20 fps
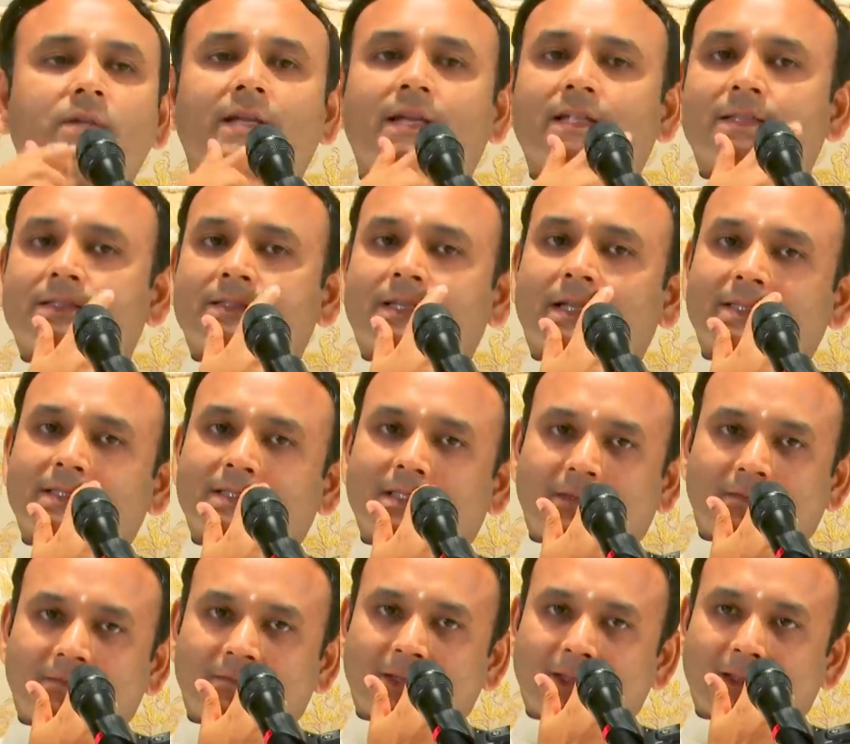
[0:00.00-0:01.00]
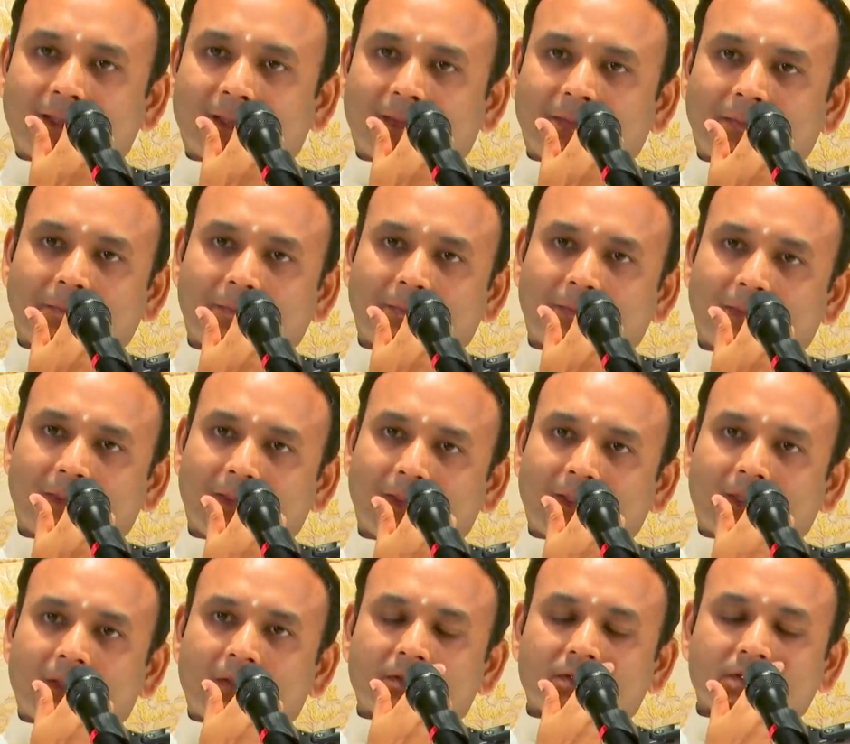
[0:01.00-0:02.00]
you will get stuck somewhere.
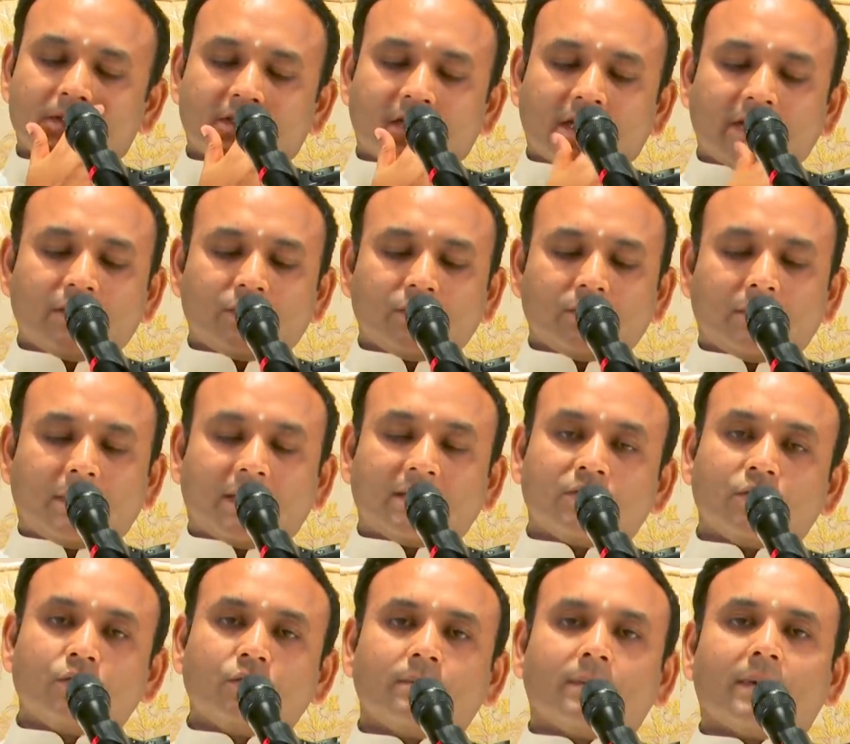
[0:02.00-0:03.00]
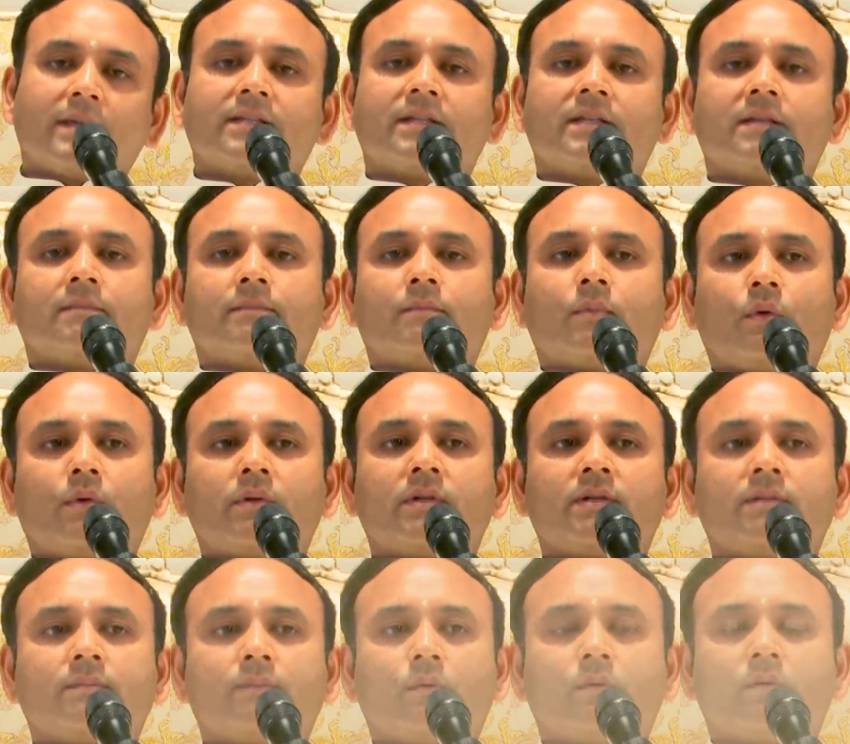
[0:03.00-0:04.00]
So try to man, do mananam
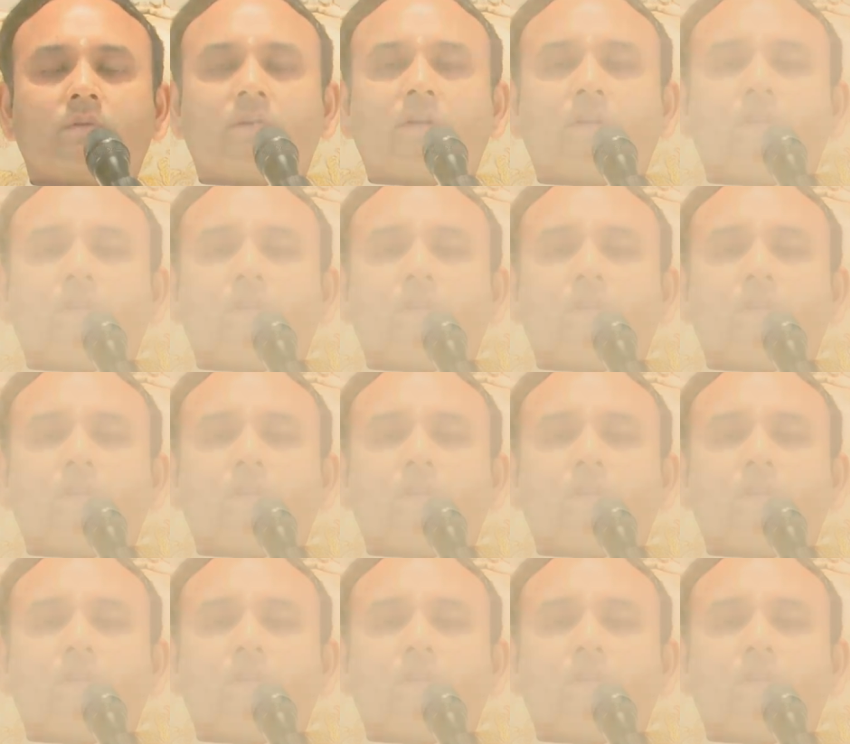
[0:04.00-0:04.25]
more and more.